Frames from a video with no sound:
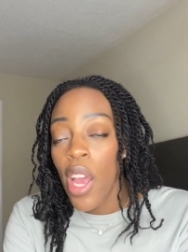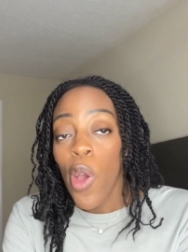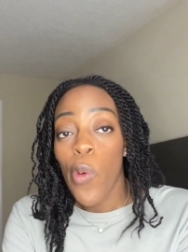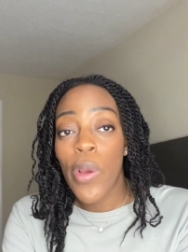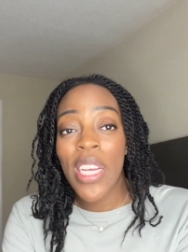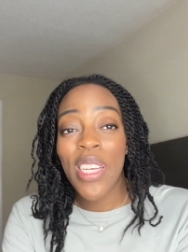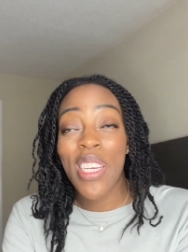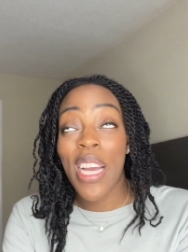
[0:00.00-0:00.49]

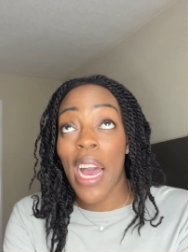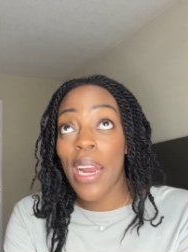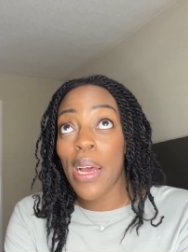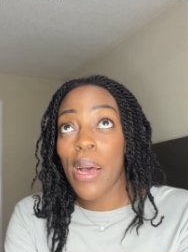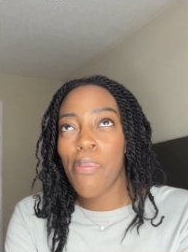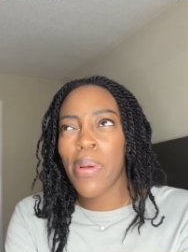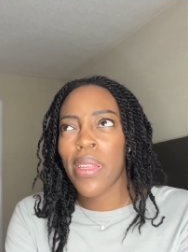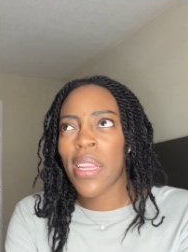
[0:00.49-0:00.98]
we got
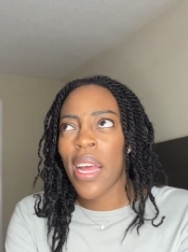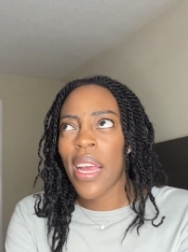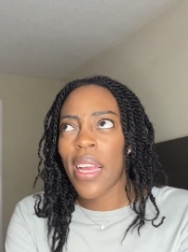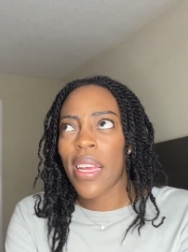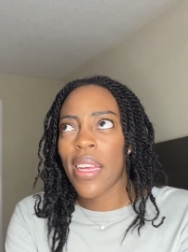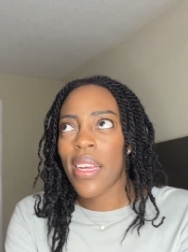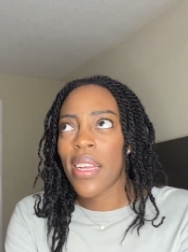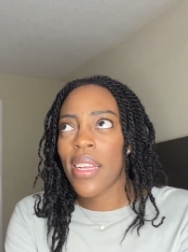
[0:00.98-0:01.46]
up at
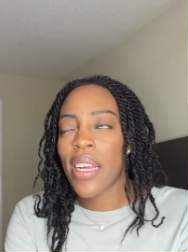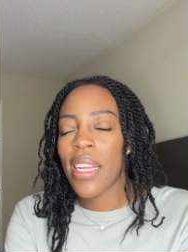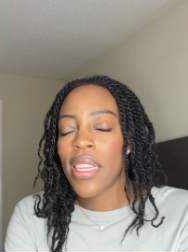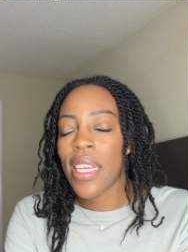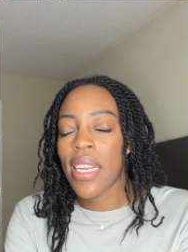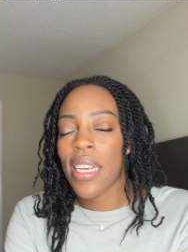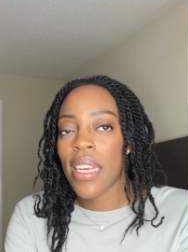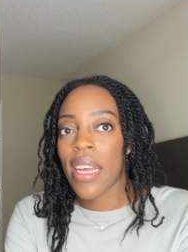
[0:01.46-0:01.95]
like, I
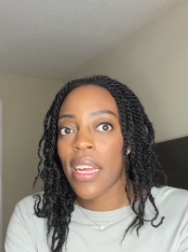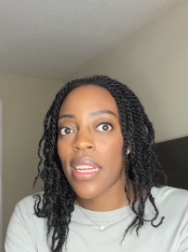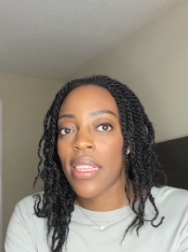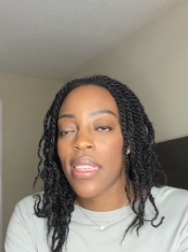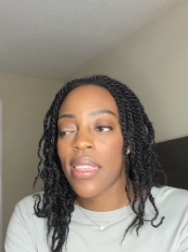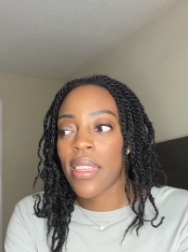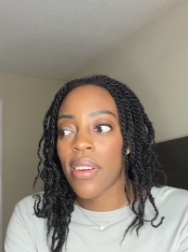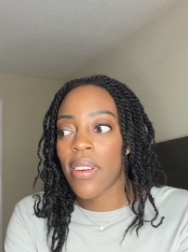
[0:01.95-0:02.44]
think
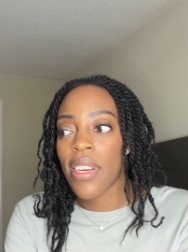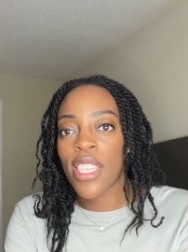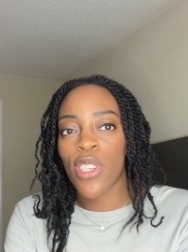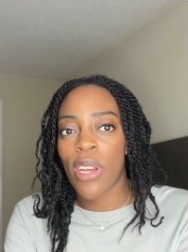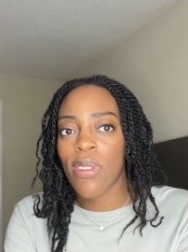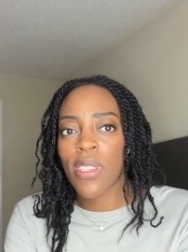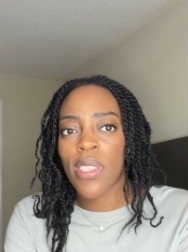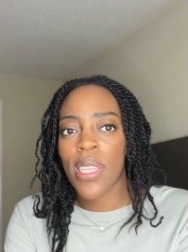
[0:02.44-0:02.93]
9.30, so
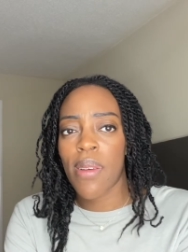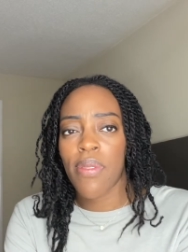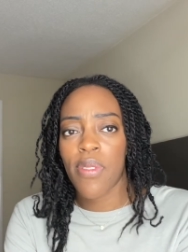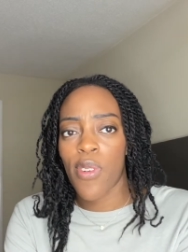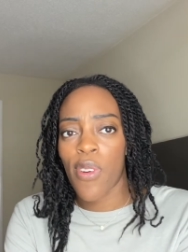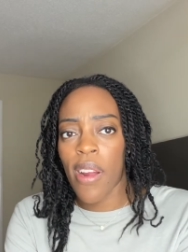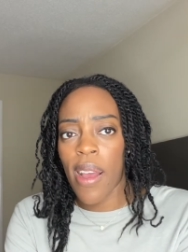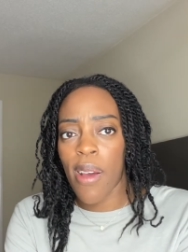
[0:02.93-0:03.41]
I only slept
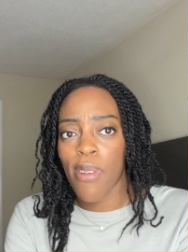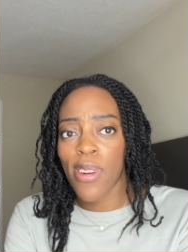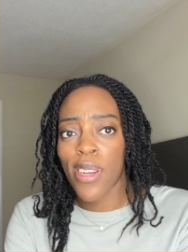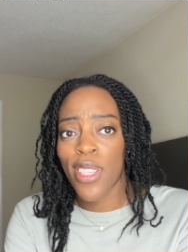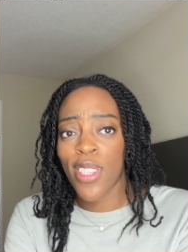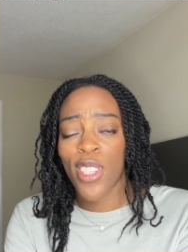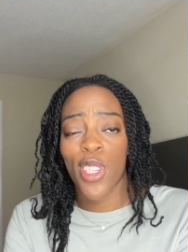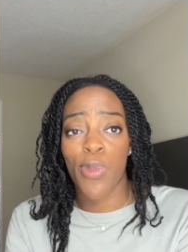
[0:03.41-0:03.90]
four
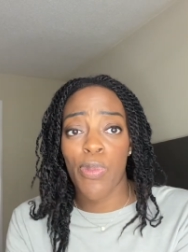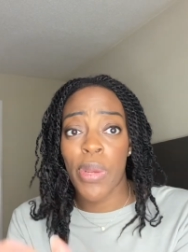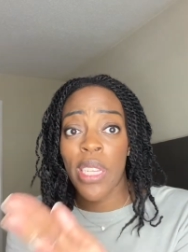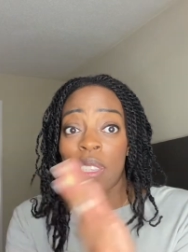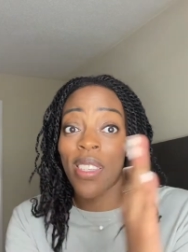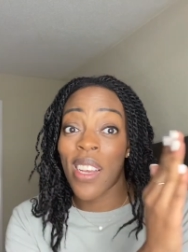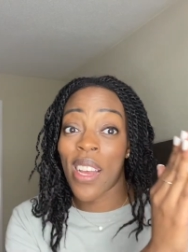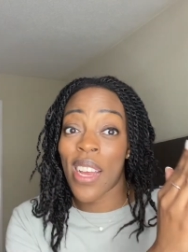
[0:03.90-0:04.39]
hours to be
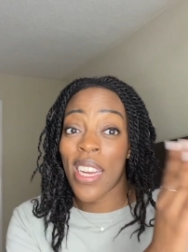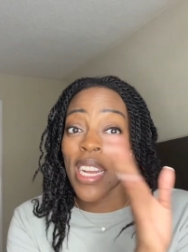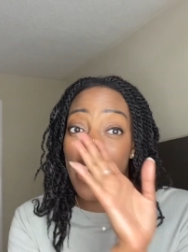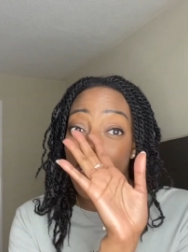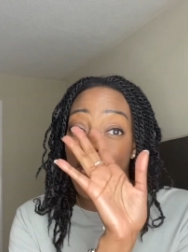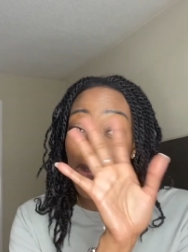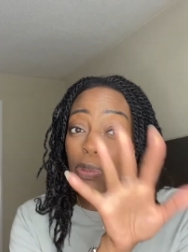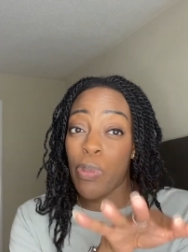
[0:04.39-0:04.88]
done. And